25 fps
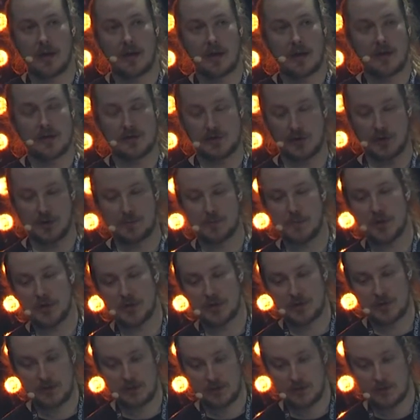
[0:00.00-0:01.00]

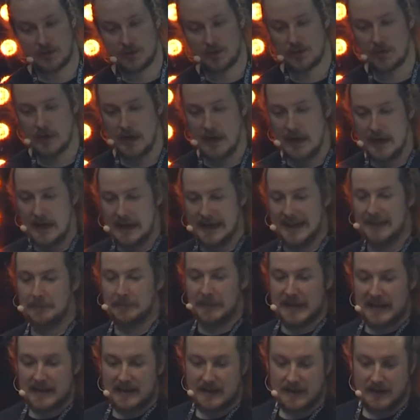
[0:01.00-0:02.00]
Certbot. It
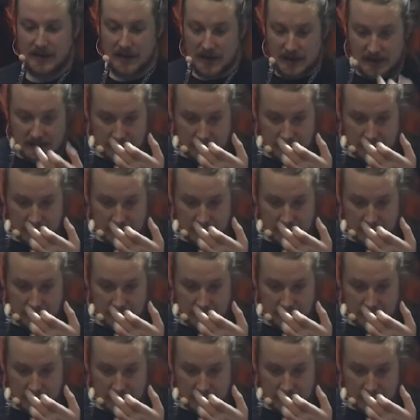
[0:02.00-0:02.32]
picks the